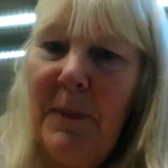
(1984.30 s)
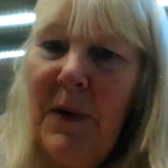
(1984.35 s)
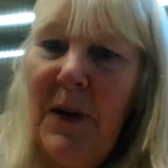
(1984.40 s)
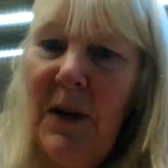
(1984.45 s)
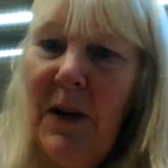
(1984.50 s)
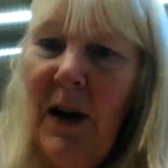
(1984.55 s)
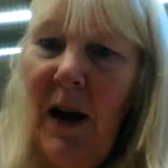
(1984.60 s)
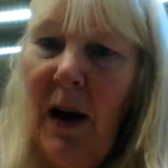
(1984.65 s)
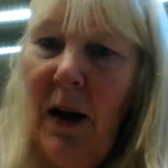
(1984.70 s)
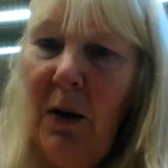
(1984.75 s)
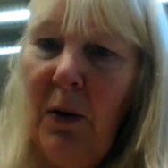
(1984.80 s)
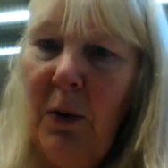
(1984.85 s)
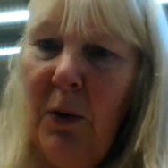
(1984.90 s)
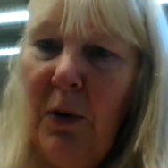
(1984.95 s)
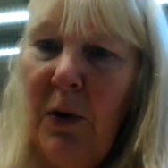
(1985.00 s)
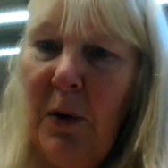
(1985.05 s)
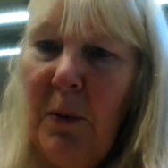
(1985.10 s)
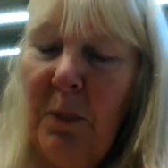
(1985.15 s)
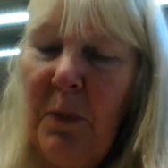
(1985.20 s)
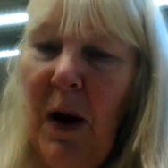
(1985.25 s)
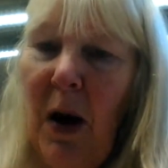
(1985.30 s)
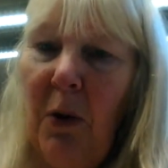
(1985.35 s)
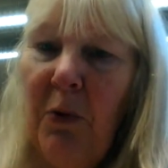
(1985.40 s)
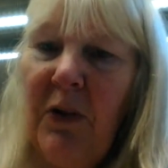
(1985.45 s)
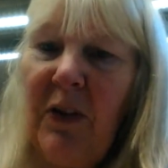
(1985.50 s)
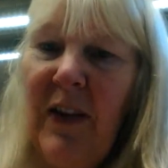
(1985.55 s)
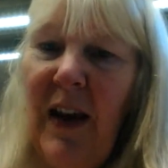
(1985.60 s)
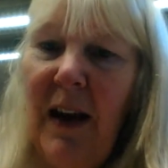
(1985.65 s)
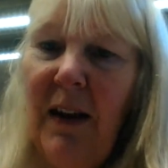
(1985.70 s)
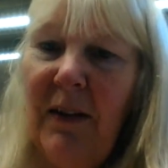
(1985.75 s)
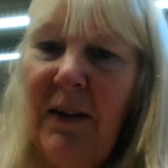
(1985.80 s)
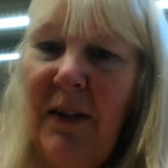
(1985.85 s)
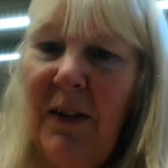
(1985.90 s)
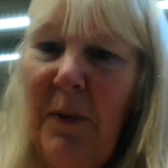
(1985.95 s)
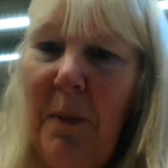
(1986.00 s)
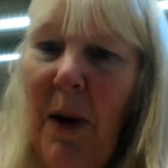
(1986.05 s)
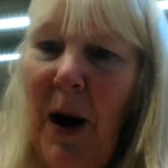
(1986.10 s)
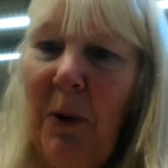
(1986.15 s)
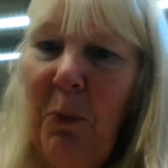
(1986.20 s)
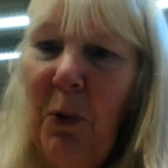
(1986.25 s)
No. Sarah, you
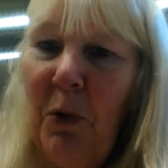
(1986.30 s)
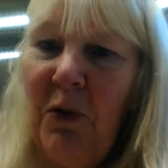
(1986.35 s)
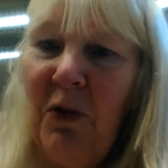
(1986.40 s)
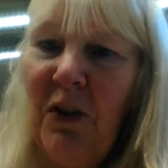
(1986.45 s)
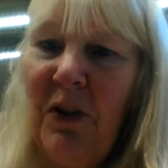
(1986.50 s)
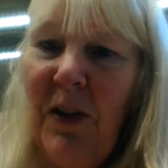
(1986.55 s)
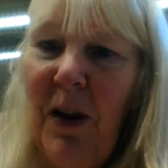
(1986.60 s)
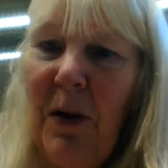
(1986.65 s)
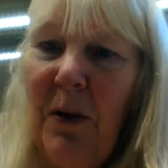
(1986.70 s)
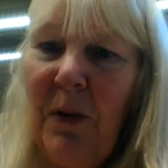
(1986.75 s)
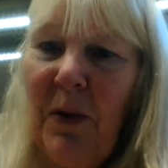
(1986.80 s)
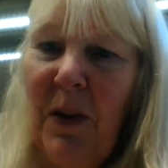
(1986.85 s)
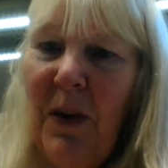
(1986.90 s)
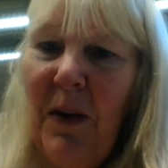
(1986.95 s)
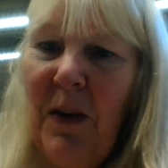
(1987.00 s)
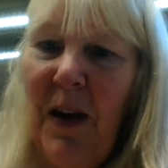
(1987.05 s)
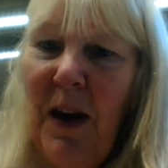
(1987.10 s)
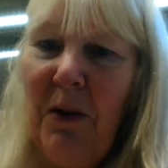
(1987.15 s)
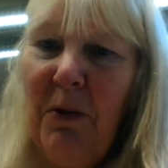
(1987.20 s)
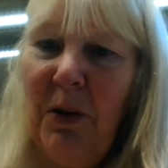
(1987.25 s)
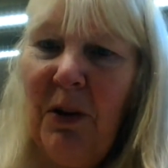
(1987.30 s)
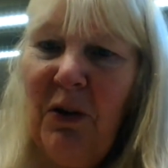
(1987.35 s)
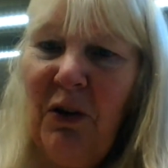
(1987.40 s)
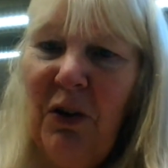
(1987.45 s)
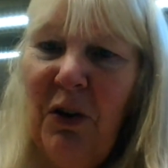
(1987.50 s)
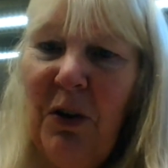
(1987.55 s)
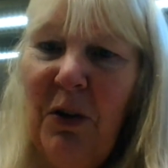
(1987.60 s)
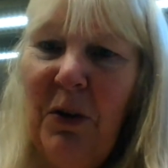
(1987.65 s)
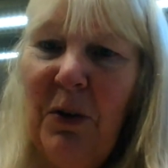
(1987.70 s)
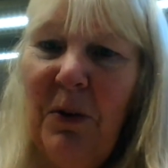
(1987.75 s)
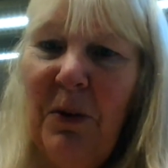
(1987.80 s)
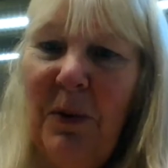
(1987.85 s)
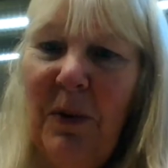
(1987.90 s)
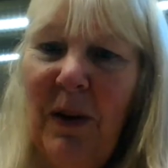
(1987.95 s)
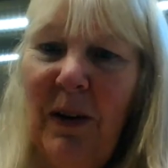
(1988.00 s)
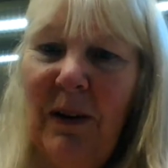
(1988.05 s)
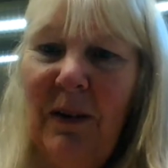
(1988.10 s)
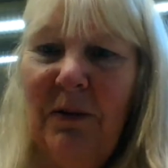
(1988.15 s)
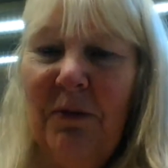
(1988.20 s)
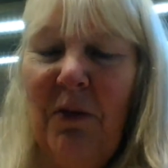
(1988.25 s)
might want to note that there are two,
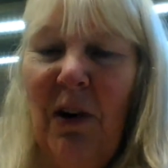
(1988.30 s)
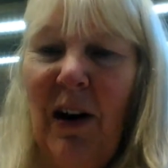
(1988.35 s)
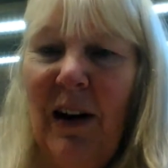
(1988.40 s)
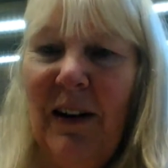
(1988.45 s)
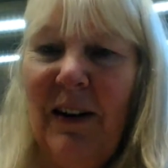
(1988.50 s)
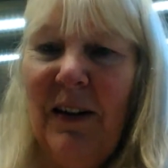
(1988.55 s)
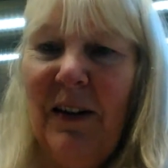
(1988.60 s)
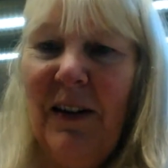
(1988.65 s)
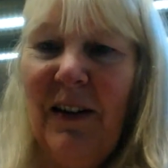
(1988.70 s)
right,